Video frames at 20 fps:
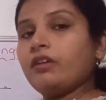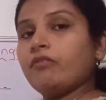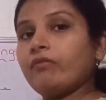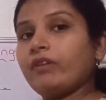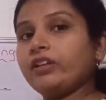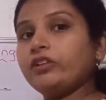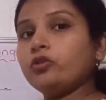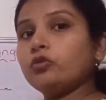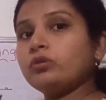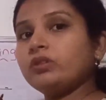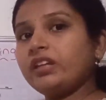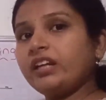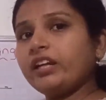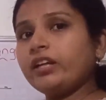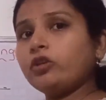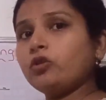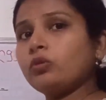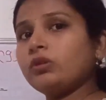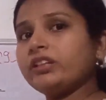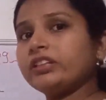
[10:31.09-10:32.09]
When you
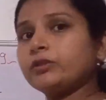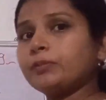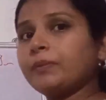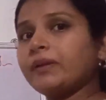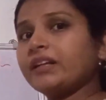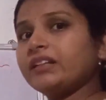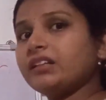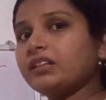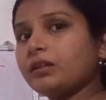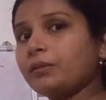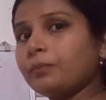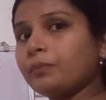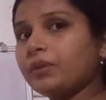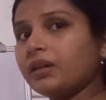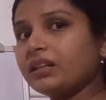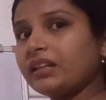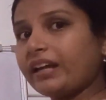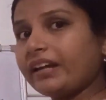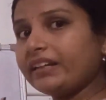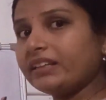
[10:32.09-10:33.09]
need to display the
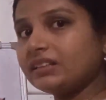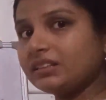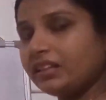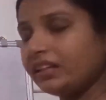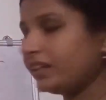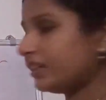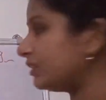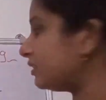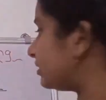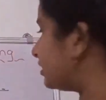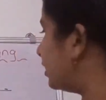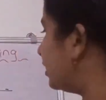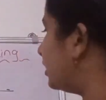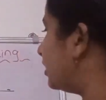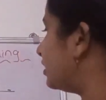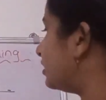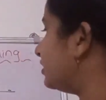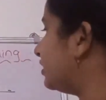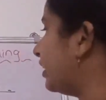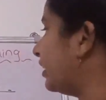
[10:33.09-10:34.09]
number like this,
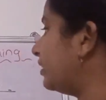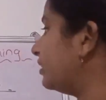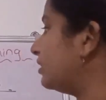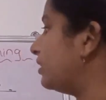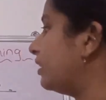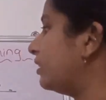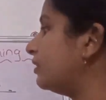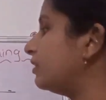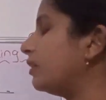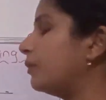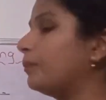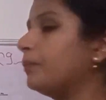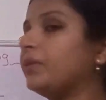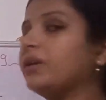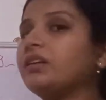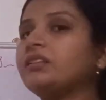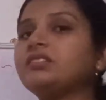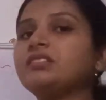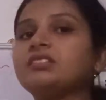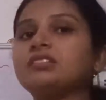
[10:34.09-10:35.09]
then
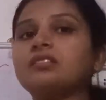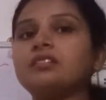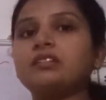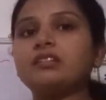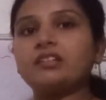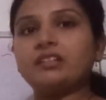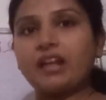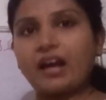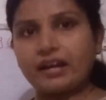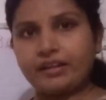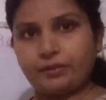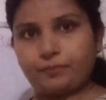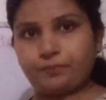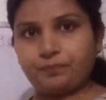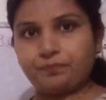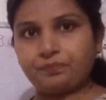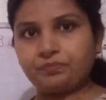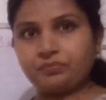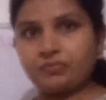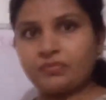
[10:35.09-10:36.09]
numbers type,
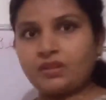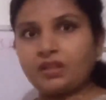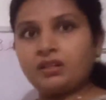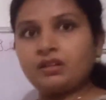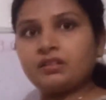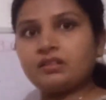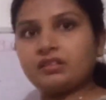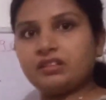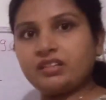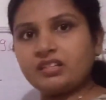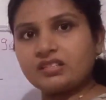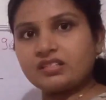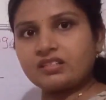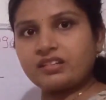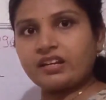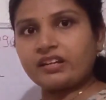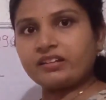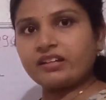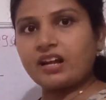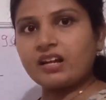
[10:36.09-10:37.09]
this
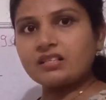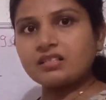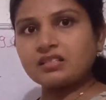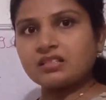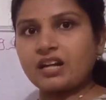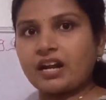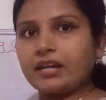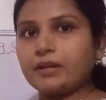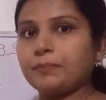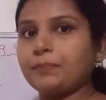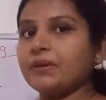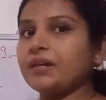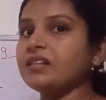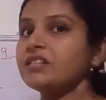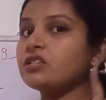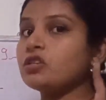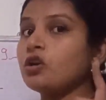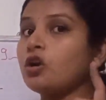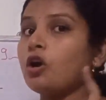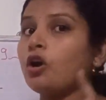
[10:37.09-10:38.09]
data's type
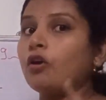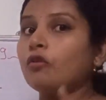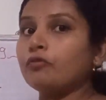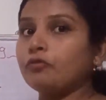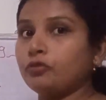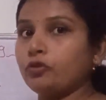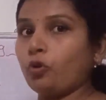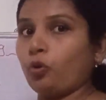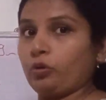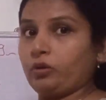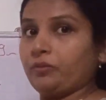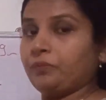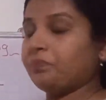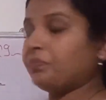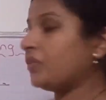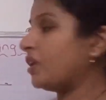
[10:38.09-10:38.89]
is float.